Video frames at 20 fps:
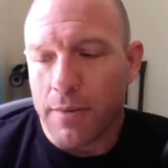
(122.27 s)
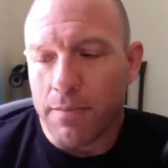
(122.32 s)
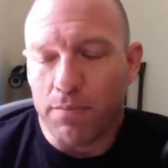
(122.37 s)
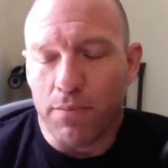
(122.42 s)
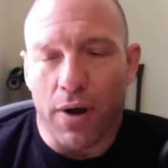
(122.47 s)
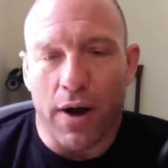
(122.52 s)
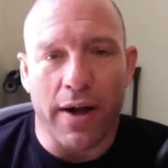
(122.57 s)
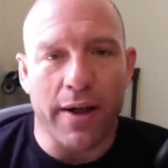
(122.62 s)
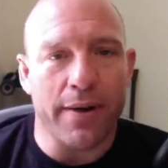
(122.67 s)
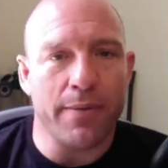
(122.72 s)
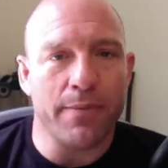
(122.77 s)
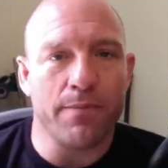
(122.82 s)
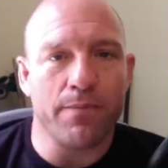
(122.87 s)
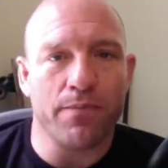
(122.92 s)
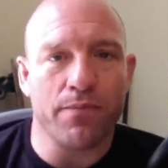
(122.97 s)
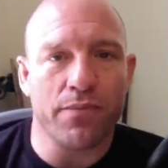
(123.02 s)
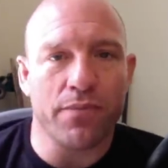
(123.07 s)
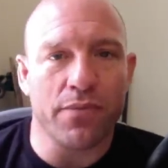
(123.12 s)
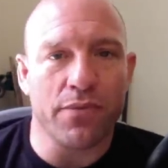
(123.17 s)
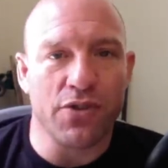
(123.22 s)
but
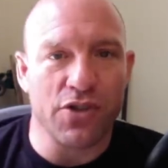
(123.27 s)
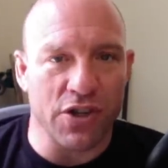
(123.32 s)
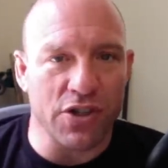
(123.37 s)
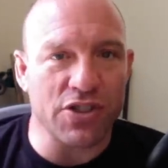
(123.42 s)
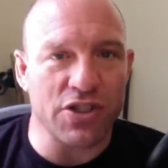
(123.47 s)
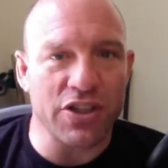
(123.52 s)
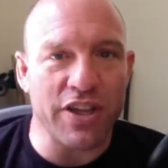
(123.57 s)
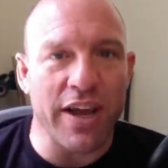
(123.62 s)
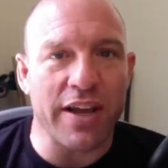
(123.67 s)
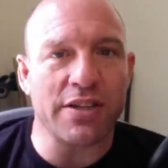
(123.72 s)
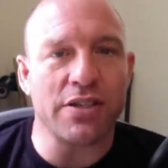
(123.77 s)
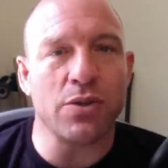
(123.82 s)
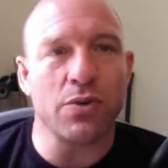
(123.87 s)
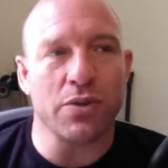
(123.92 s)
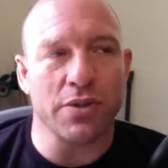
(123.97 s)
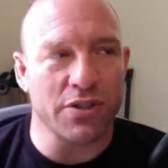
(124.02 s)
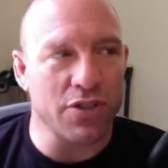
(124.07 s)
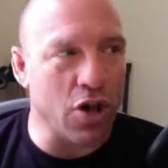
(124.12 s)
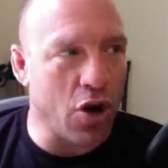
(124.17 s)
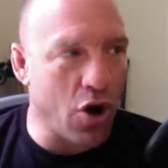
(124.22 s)
Justin Gaethje
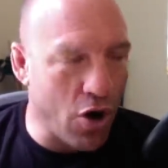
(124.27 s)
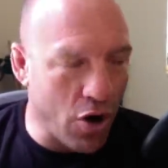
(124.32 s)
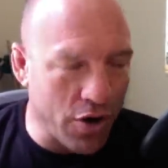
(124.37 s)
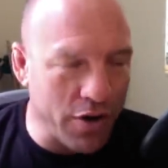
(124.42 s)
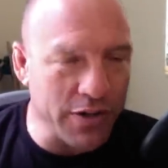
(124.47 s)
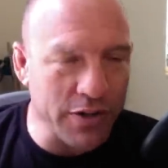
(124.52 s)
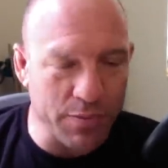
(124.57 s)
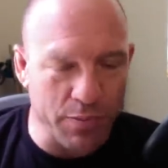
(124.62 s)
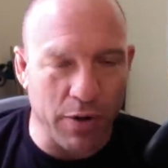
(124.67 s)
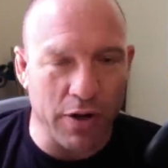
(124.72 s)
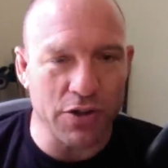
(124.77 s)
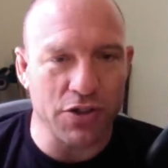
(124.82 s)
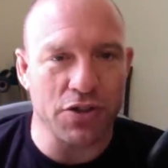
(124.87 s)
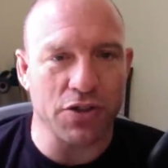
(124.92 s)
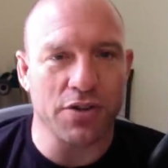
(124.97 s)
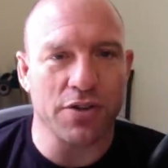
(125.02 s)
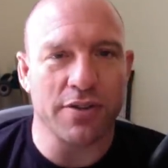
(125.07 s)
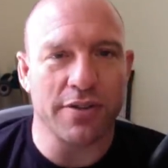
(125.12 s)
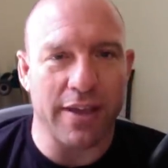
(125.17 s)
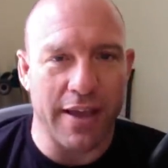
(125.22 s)
is the hardest
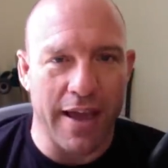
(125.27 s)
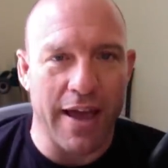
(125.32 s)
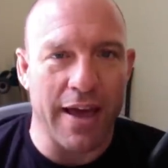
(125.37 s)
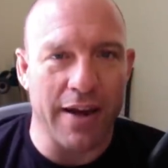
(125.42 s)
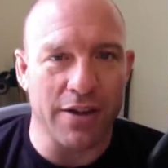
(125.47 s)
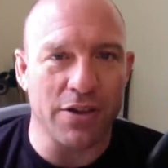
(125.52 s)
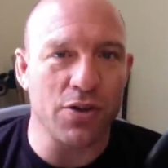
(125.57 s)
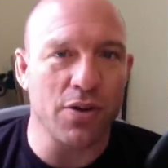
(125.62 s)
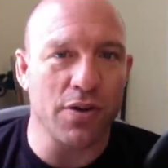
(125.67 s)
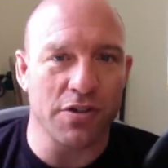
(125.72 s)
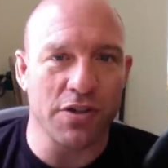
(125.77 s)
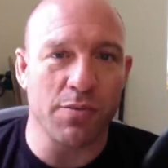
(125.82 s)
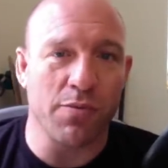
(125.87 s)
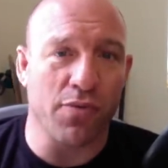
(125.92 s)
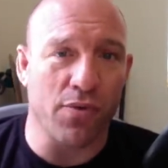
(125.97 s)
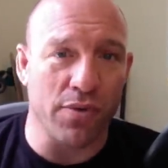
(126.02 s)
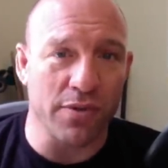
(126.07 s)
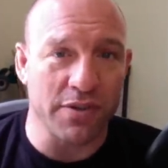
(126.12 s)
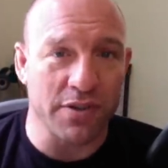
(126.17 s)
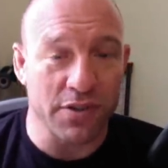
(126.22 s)
puncher they had at the UFC Performance